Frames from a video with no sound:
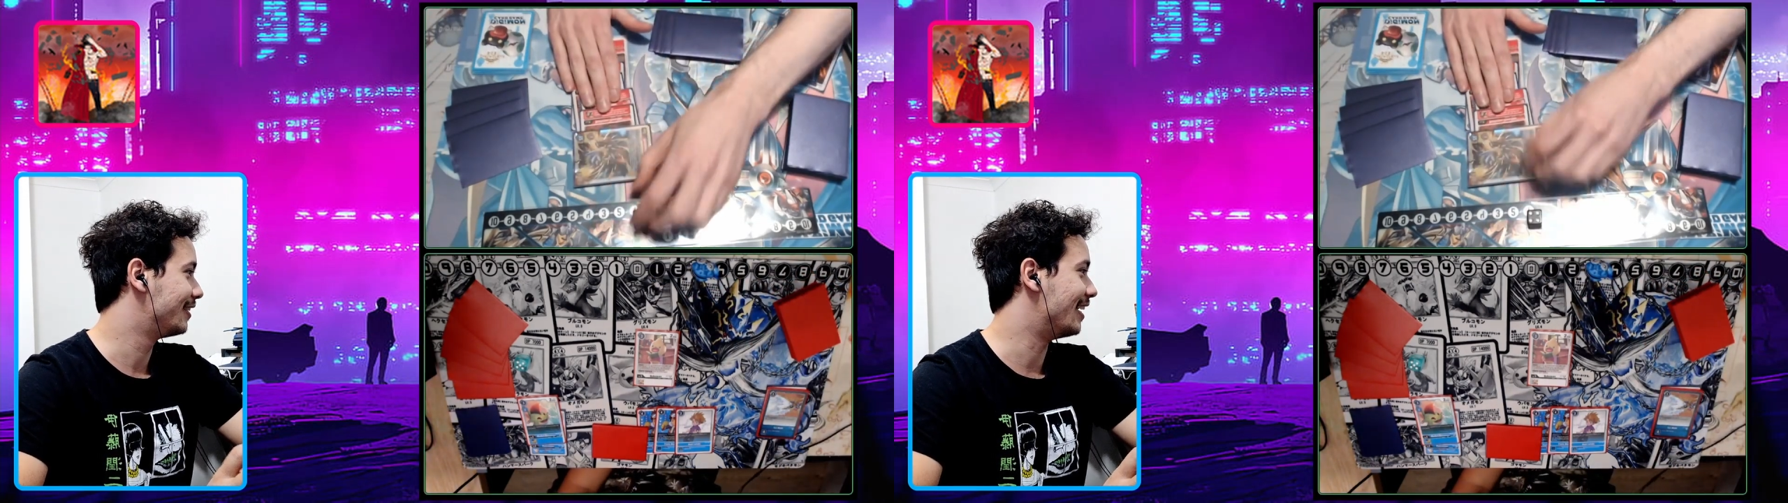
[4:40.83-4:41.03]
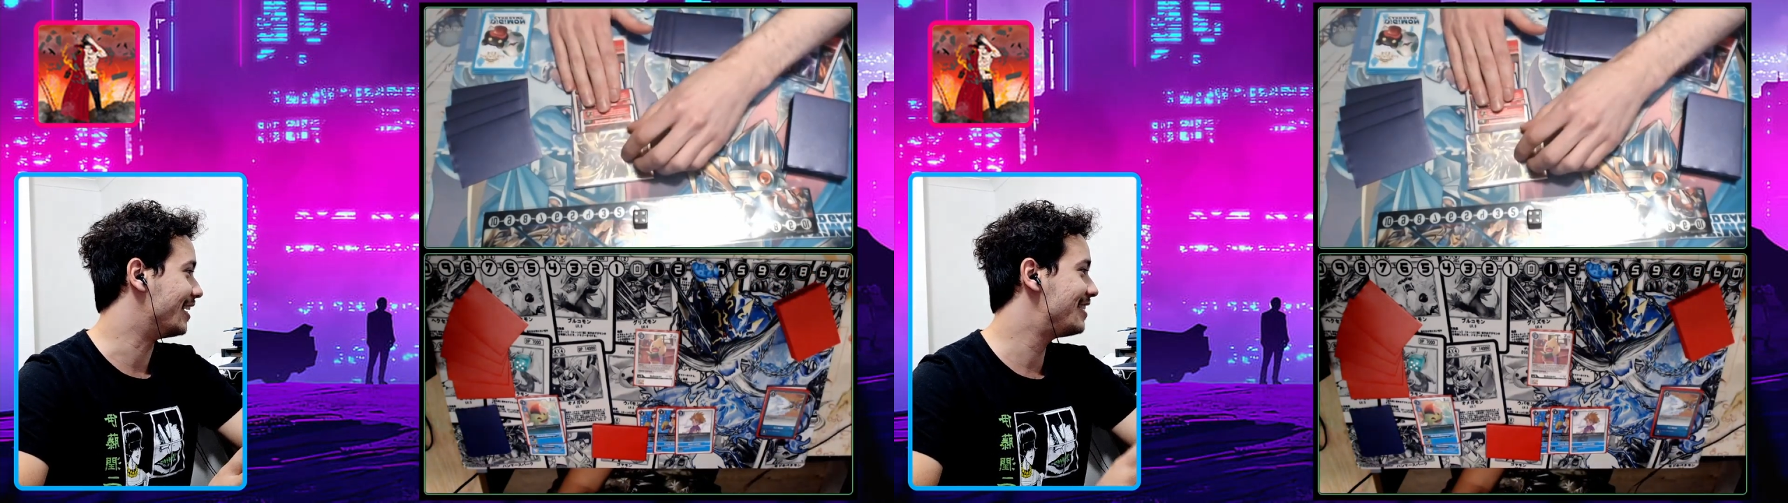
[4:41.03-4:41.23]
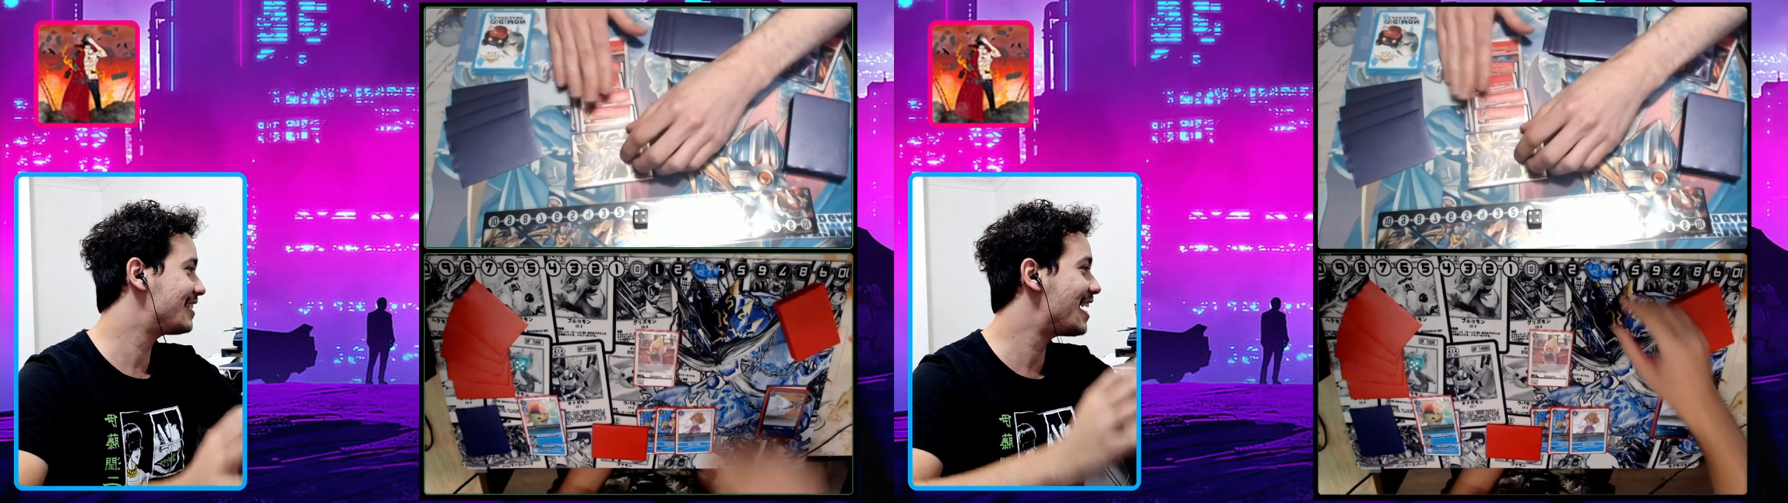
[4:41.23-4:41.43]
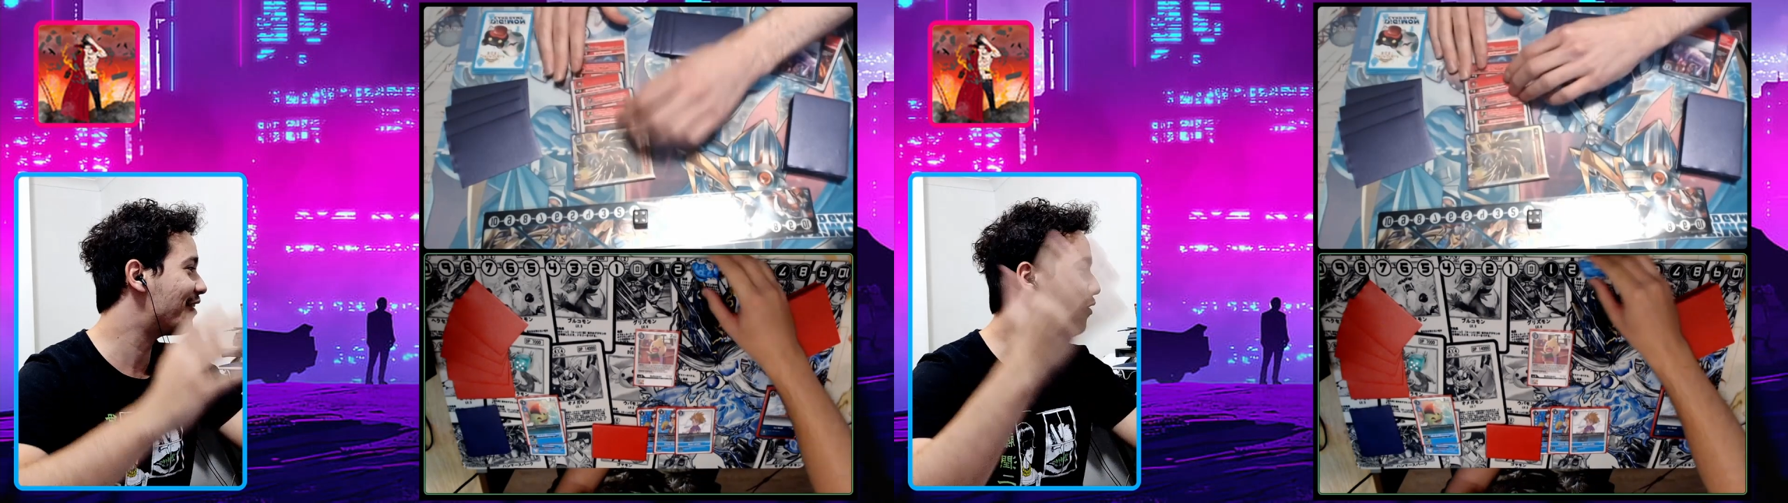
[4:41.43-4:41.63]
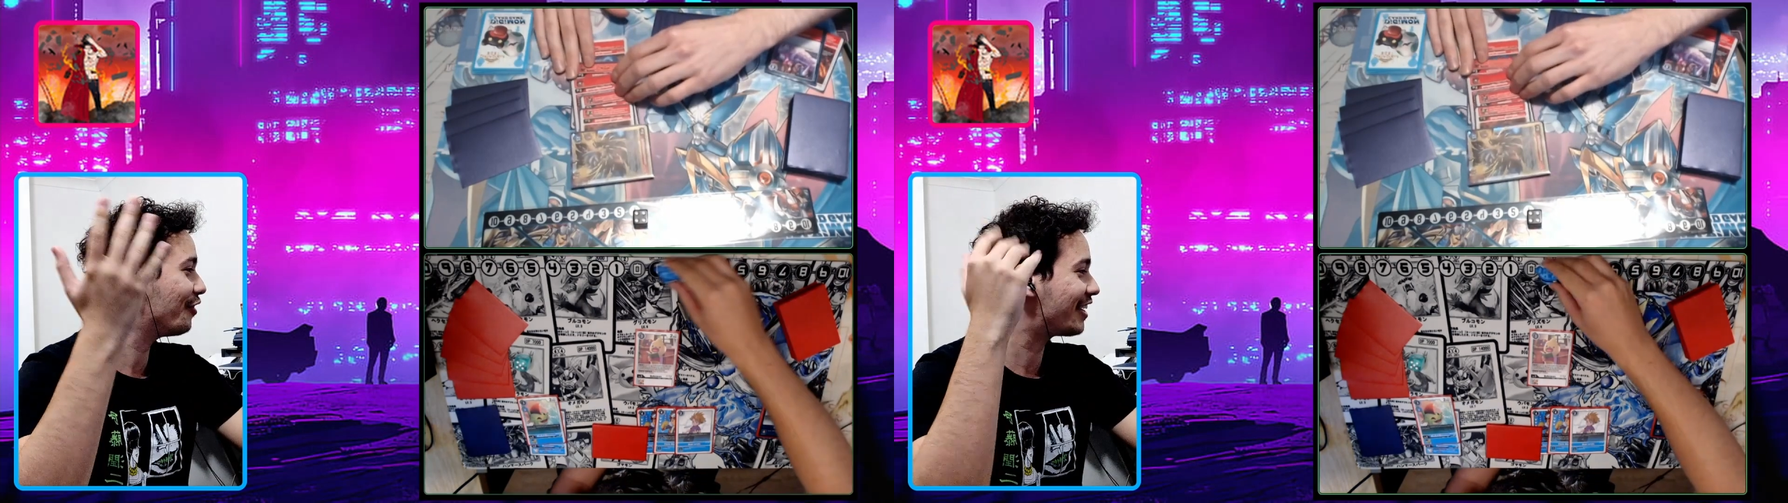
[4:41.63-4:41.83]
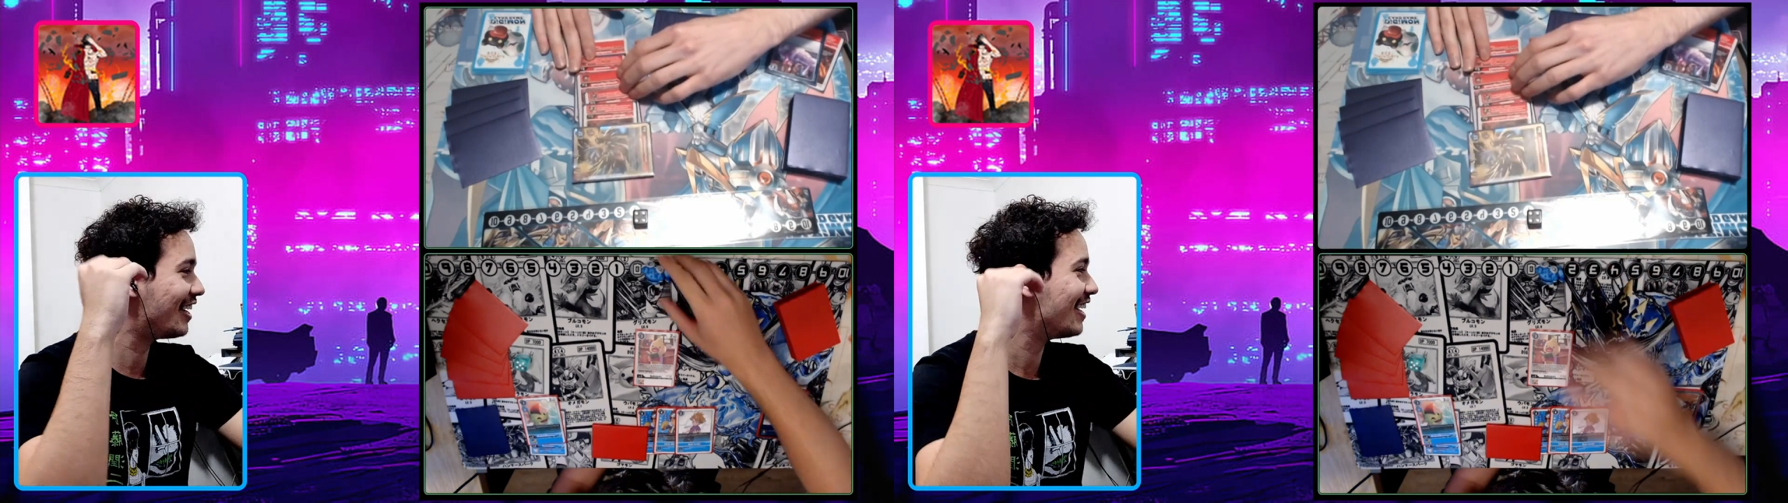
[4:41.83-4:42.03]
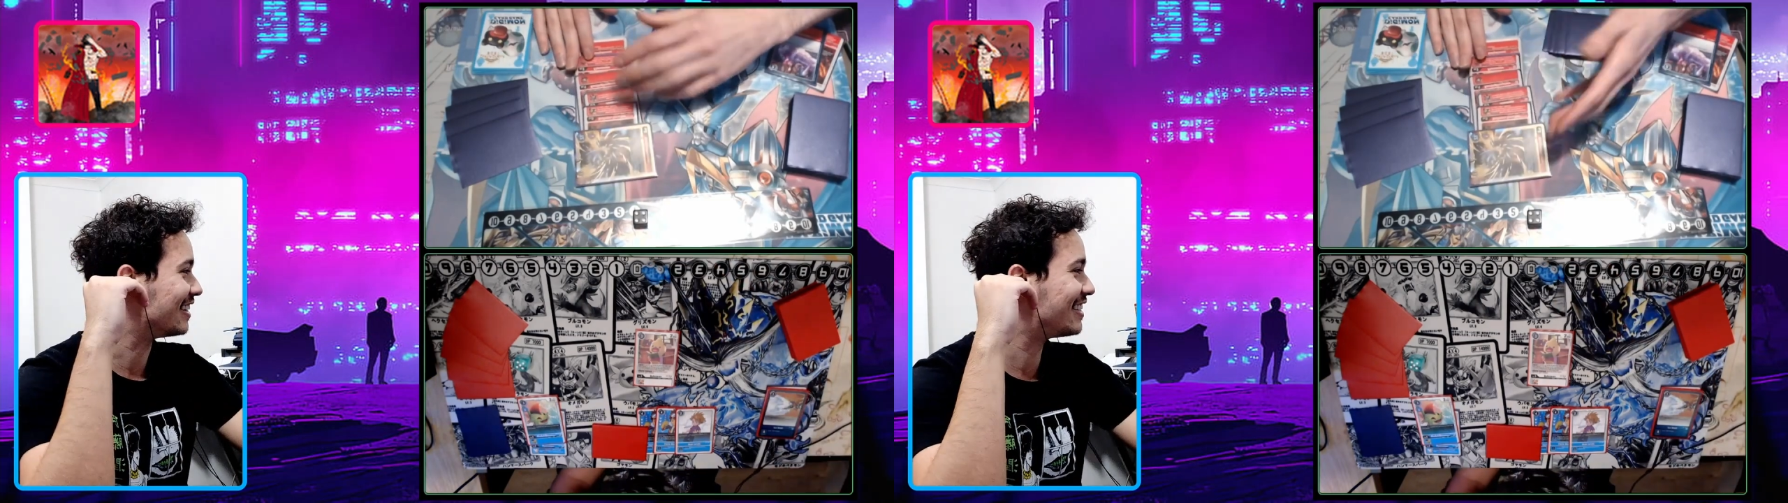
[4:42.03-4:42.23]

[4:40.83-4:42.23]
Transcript: Yeah, he just had all the cards.